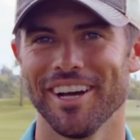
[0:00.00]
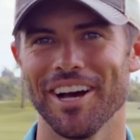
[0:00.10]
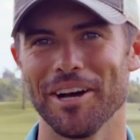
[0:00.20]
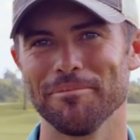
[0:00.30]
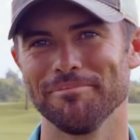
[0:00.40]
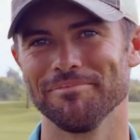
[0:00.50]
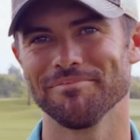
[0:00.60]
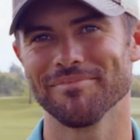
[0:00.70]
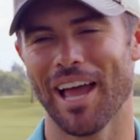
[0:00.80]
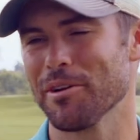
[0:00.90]
um,
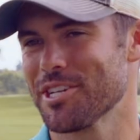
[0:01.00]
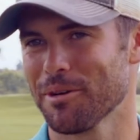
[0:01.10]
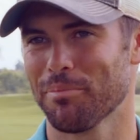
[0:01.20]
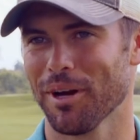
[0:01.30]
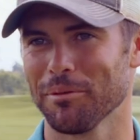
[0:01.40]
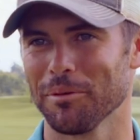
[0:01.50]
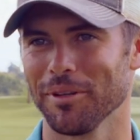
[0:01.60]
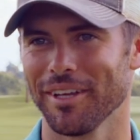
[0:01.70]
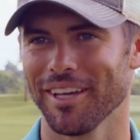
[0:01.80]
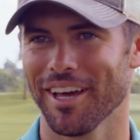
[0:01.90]
I should have
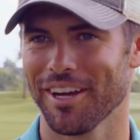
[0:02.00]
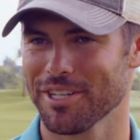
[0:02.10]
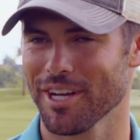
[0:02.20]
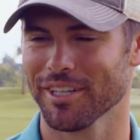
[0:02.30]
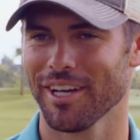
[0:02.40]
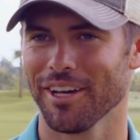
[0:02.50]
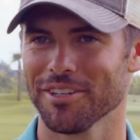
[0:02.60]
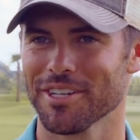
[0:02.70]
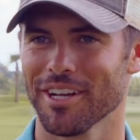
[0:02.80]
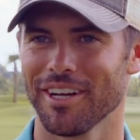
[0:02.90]
probably got it checked out
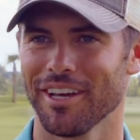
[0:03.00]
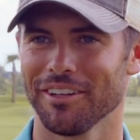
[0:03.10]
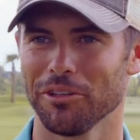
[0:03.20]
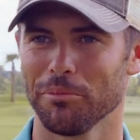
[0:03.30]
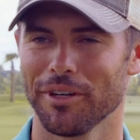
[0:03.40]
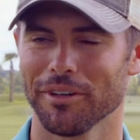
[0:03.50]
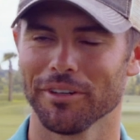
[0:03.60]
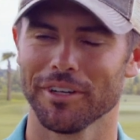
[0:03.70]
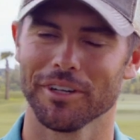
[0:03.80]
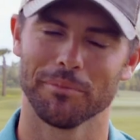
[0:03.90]
and shut it down a little bit
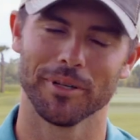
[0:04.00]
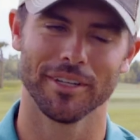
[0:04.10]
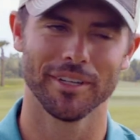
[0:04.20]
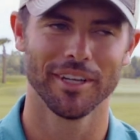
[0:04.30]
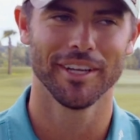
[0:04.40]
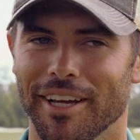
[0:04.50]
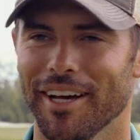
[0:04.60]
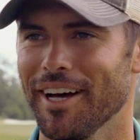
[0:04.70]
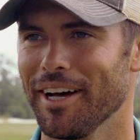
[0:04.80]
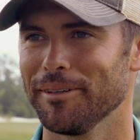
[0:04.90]
earlier, but
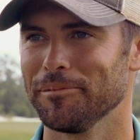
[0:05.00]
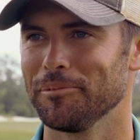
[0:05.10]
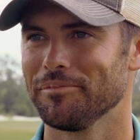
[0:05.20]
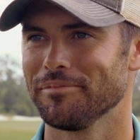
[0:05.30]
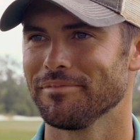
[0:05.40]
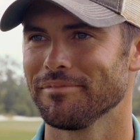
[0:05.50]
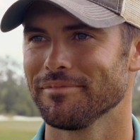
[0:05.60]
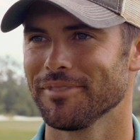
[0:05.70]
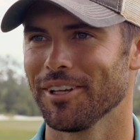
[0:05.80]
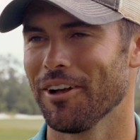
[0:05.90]
um,
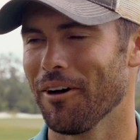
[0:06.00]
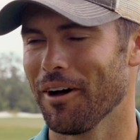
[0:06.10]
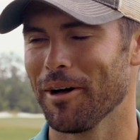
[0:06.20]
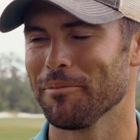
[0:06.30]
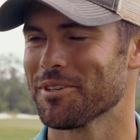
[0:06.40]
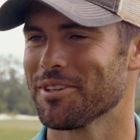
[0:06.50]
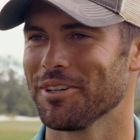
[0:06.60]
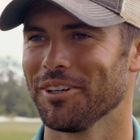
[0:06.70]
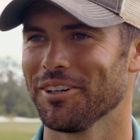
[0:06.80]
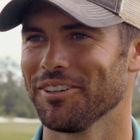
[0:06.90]
you know, I'm
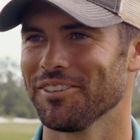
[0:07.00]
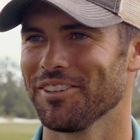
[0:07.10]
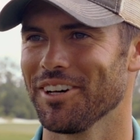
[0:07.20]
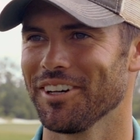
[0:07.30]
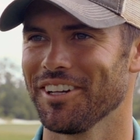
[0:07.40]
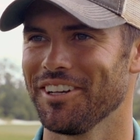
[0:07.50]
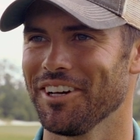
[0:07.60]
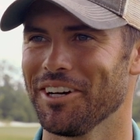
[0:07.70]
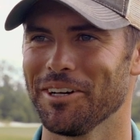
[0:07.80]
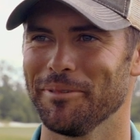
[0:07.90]
still young and
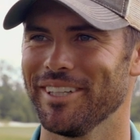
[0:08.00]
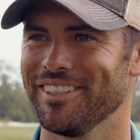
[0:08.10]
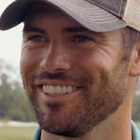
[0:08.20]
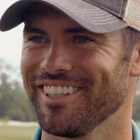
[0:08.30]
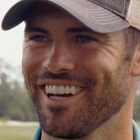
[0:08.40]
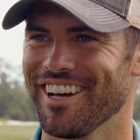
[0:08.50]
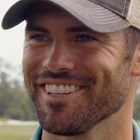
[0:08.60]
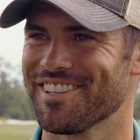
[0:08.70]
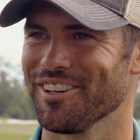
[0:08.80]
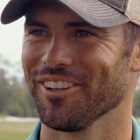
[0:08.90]
dumb and
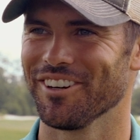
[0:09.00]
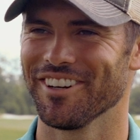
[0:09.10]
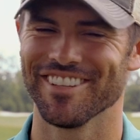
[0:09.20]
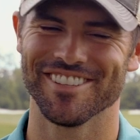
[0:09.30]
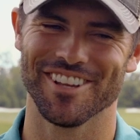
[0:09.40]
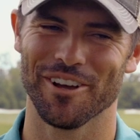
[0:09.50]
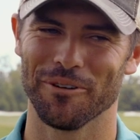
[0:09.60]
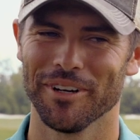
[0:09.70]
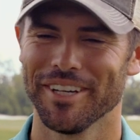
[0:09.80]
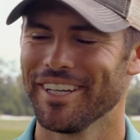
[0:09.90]
uh, still learning.
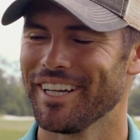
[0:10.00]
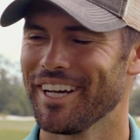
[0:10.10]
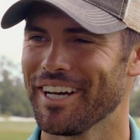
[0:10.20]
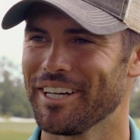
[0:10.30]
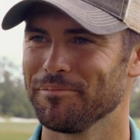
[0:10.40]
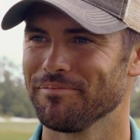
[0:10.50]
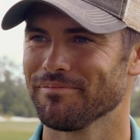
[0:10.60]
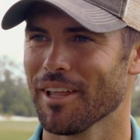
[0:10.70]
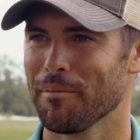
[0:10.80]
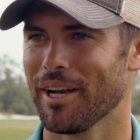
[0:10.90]
So, um,
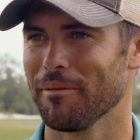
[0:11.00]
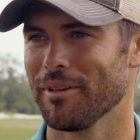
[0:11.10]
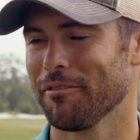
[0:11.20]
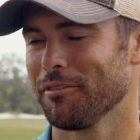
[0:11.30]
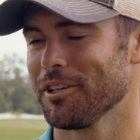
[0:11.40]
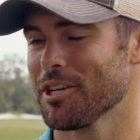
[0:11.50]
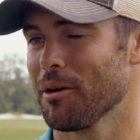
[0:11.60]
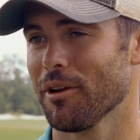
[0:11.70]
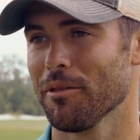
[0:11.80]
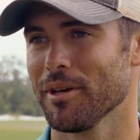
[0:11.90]
I mean, I'm definitely
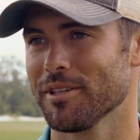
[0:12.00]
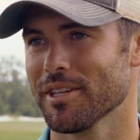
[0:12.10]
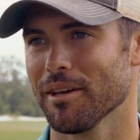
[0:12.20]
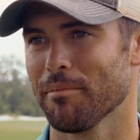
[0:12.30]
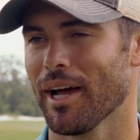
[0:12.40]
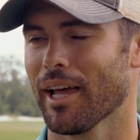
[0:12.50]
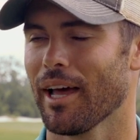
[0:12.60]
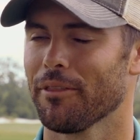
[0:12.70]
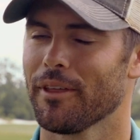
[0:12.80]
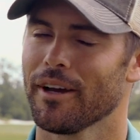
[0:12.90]
jumping at the bits to get back
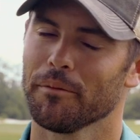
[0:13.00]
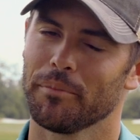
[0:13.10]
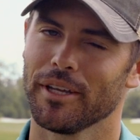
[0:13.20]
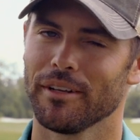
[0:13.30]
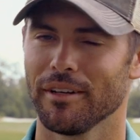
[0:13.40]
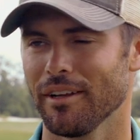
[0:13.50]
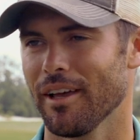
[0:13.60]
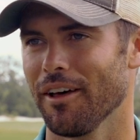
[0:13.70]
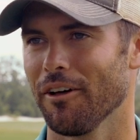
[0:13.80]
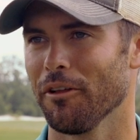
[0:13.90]
out there, but
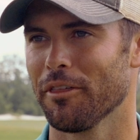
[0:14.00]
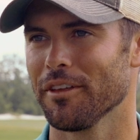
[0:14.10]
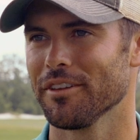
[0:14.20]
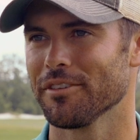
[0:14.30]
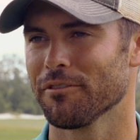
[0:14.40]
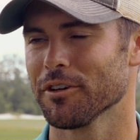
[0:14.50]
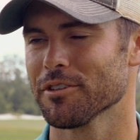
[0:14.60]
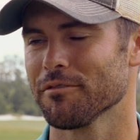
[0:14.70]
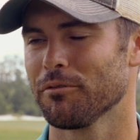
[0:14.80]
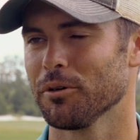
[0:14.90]
health is
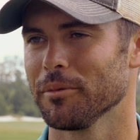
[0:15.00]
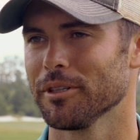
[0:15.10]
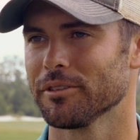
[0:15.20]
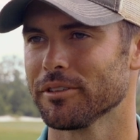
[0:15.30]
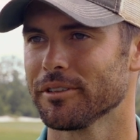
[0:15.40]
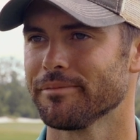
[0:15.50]
first and foremost.